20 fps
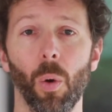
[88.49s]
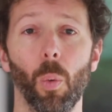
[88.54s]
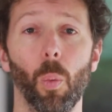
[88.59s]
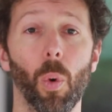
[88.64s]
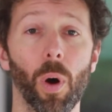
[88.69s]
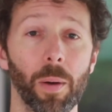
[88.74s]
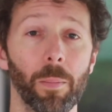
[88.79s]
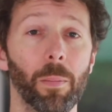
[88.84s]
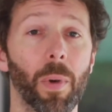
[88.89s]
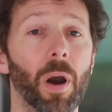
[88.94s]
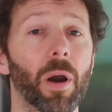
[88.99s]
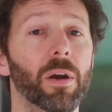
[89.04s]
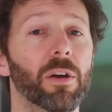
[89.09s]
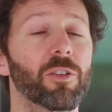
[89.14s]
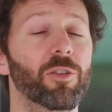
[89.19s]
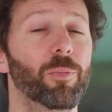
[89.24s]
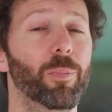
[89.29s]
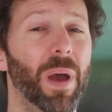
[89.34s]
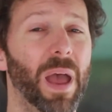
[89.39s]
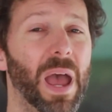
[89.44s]
One mark
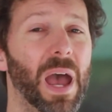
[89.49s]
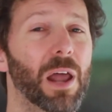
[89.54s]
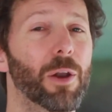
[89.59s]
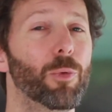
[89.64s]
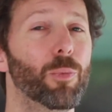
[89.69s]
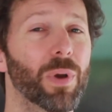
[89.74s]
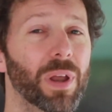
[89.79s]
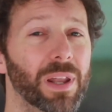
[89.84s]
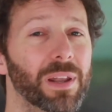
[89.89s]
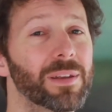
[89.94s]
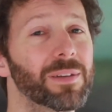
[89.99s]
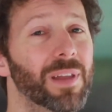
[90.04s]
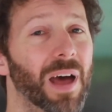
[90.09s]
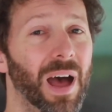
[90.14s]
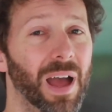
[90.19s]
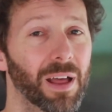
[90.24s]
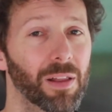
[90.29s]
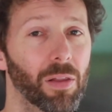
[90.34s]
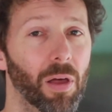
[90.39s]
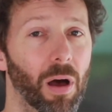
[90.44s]
of bad written
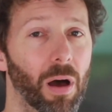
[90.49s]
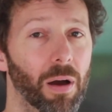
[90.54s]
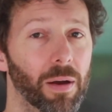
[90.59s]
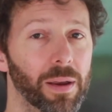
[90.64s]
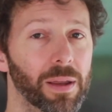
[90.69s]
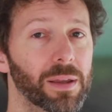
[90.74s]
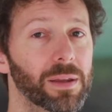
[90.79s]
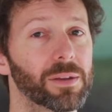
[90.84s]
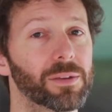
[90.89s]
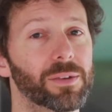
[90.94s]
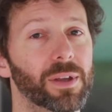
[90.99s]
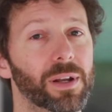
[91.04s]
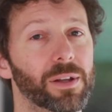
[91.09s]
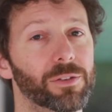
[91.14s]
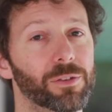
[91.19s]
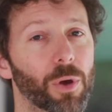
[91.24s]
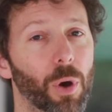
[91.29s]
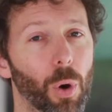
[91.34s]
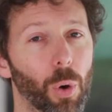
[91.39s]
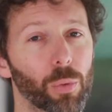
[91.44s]
dialogue is that
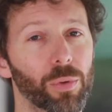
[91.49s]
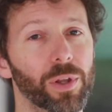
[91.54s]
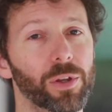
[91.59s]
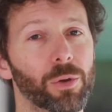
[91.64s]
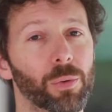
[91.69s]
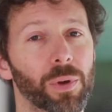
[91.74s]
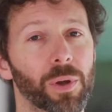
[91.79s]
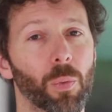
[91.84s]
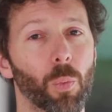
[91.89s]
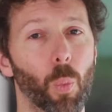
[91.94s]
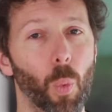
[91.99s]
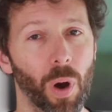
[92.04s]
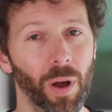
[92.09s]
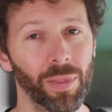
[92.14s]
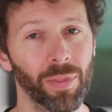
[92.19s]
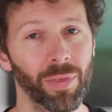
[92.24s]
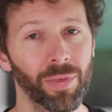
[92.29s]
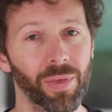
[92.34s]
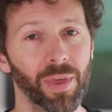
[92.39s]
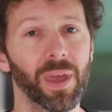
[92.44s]
it's only doing
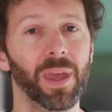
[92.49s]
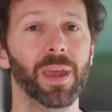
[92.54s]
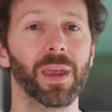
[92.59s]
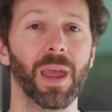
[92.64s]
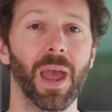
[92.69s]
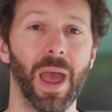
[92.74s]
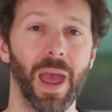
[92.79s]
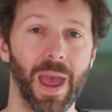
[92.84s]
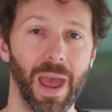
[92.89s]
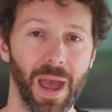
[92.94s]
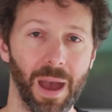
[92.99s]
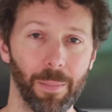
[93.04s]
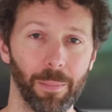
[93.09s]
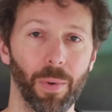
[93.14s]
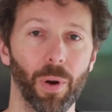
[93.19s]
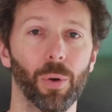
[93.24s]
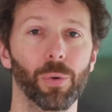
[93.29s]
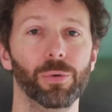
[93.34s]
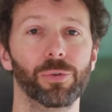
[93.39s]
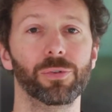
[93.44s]
one thing at
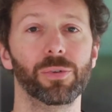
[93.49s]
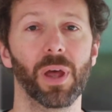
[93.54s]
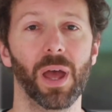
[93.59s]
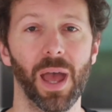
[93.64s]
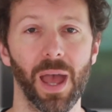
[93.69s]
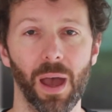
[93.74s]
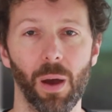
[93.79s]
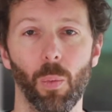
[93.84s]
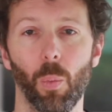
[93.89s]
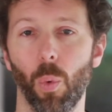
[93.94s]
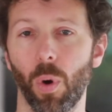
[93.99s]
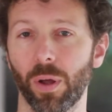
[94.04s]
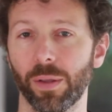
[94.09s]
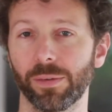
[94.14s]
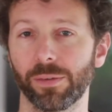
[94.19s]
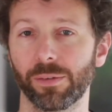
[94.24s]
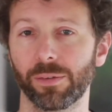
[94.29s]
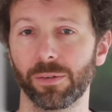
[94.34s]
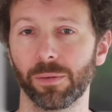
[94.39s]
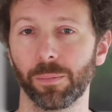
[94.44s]
most at
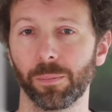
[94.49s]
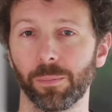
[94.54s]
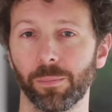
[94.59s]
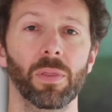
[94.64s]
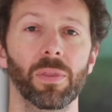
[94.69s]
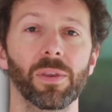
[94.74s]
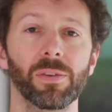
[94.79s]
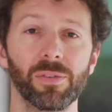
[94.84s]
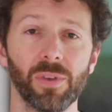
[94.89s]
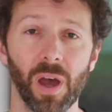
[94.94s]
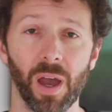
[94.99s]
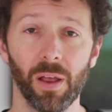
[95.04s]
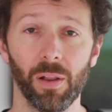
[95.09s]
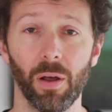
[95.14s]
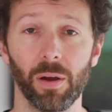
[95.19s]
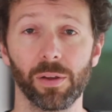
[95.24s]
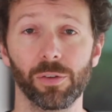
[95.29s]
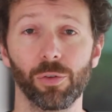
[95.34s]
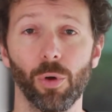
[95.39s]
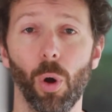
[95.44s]
once. This
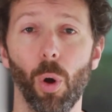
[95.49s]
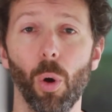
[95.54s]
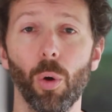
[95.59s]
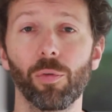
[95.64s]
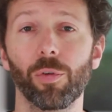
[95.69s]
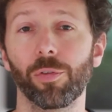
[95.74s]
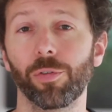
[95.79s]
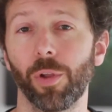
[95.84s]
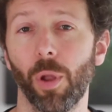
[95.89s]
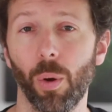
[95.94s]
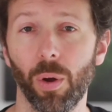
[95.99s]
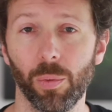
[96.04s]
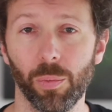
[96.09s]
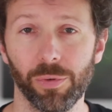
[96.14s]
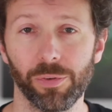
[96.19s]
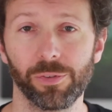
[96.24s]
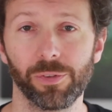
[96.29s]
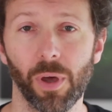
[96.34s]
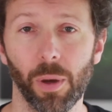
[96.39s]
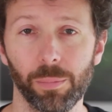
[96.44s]
dialogue is overflowing
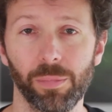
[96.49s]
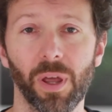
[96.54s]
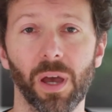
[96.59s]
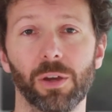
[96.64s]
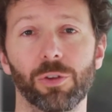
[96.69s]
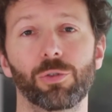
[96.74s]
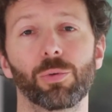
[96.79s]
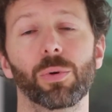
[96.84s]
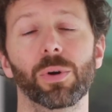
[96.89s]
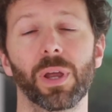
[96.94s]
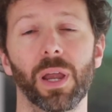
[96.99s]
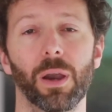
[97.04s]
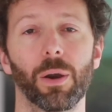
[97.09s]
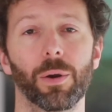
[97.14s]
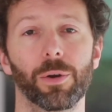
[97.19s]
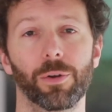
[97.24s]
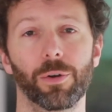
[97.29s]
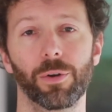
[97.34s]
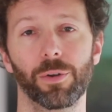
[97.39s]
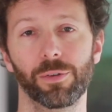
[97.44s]
with subtextual
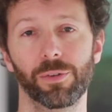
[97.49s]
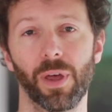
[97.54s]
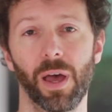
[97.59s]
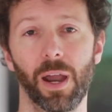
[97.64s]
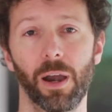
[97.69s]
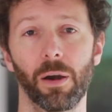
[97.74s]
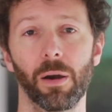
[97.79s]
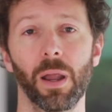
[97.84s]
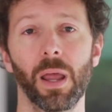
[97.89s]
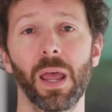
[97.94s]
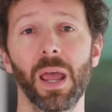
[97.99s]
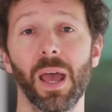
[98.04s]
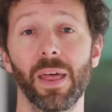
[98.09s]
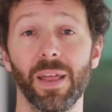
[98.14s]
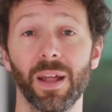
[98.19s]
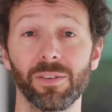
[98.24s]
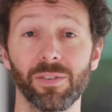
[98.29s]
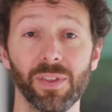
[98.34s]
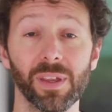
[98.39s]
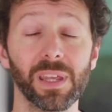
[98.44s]
character desire,
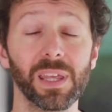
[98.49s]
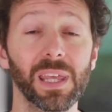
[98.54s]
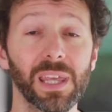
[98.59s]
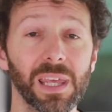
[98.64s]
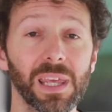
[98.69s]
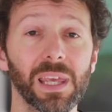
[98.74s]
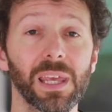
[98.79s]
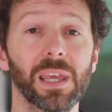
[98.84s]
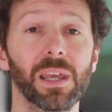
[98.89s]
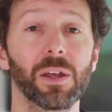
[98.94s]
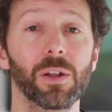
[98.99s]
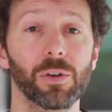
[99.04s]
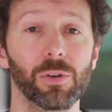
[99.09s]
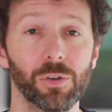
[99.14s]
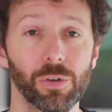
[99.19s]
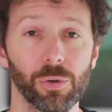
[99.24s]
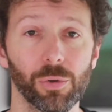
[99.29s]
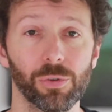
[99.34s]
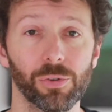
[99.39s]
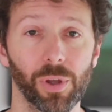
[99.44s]
and that's the key
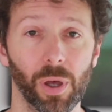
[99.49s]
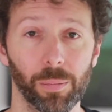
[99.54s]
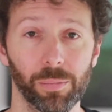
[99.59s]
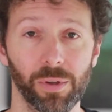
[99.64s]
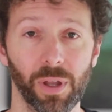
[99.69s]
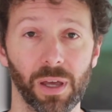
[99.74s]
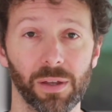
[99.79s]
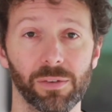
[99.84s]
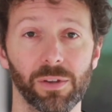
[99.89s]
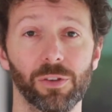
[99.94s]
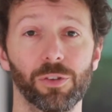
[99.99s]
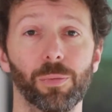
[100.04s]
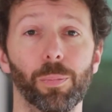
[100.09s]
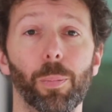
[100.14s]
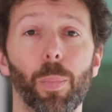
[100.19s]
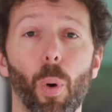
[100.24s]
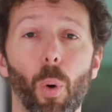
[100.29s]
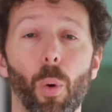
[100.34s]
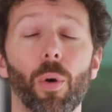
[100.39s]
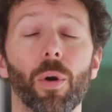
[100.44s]
to subtext. It's
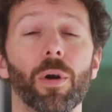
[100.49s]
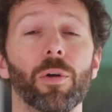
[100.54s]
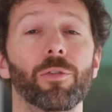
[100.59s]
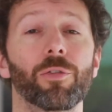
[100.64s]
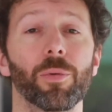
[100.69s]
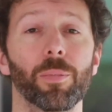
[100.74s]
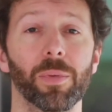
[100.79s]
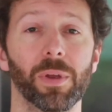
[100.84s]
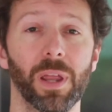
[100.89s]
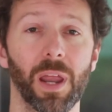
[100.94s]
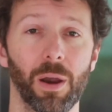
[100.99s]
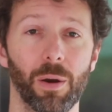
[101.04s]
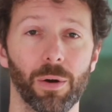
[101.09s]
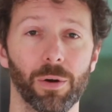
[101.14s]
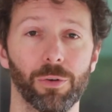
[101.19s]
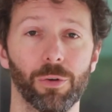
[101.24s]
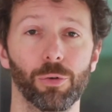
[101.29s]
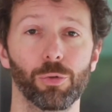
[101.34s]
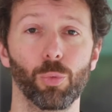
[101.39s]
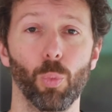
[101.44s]
born from the
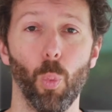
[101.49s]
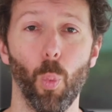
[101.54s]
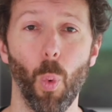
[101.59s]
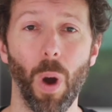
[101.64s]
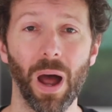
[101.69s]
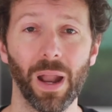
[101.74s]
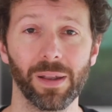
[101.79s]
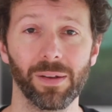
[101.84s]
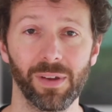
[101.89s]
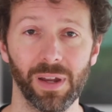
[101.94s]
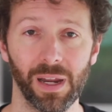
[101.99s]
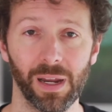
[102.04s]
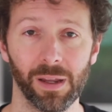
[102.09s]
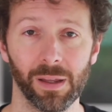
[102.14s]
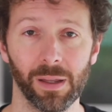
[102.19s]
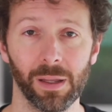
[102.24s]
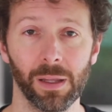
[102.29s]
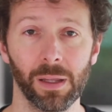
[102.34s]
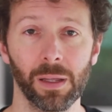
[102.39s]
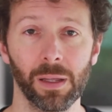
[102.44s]
character's wanting.
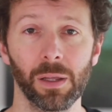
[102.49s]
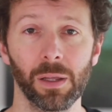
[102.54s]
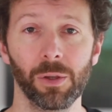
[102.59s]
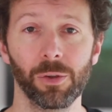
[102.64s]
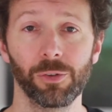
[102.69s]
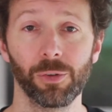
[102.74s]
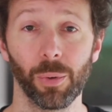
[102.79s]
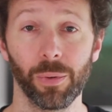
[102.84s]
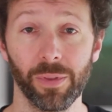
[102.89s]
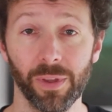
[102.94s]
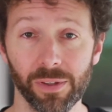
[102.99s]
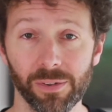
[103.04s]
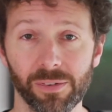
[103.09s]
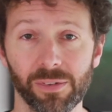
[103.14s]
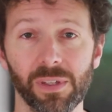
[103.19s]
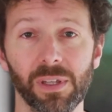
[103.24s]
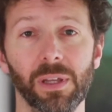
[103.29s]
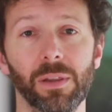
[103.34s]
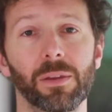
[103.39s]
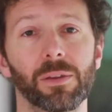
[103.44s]
So in this
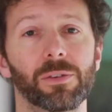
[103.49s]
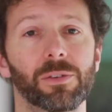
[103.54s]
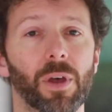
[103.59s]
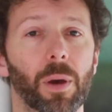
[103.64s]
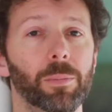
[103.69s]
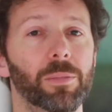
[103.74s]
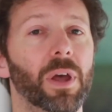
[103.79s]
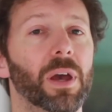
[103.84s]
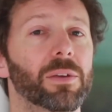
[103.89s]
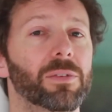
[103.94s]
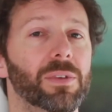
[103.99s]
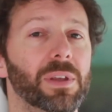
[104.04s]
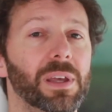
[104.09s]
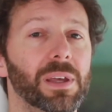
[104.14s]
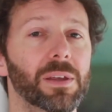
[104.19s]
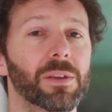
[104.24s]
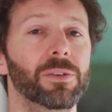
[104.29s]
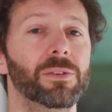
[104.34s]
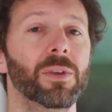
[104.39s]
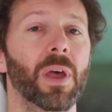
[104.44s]
scene, the subtext
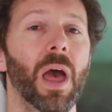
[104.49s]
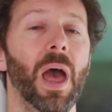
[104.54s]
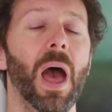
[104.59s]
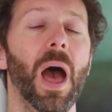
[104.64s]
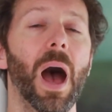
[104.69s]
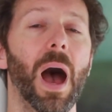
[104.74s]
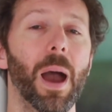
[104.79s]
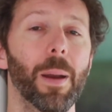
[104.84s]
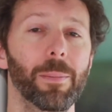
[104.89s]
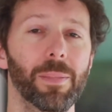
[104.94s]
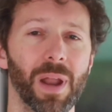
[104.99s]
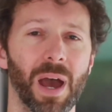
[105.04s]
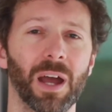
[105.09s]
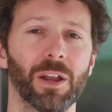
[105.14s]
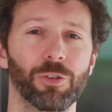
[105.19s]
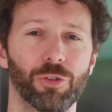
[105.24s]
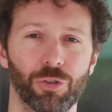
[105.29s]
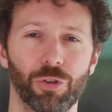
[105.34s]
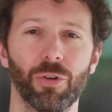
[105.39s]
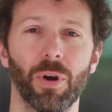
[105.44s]
is, I'm
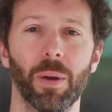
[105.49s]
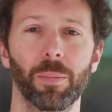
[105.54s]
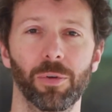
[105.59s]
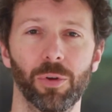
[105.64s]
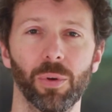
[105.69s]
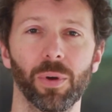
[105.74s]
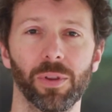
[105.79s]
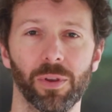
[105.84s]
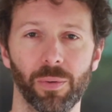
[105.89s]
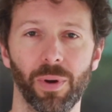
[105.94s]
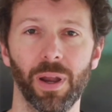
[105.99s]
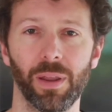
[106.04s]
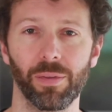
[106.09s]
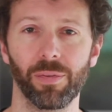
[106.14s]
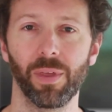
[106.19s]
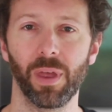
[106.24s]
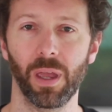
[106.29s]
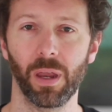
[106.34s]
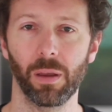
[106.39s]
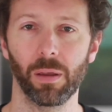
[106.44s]
not sure I'm doing the right
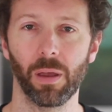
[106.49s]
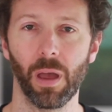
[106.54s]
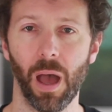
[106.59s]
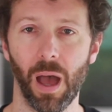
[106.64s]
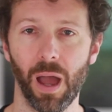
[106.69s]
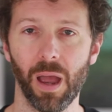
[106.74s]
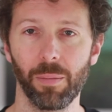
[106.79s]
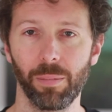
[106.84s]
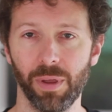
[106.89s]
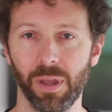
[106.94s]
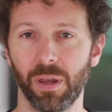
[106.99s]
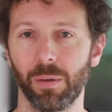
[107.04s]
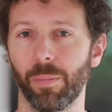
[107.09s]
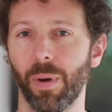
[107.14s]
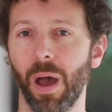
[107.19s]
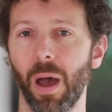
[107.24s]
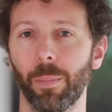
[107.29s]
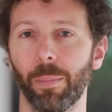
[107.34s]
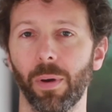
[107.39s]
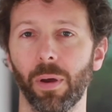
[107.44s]
thing, I being
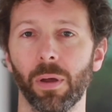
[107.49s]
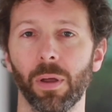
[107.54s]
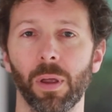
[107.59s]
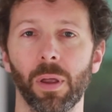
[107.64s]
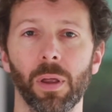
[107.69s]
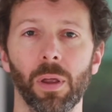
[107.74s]
Papa.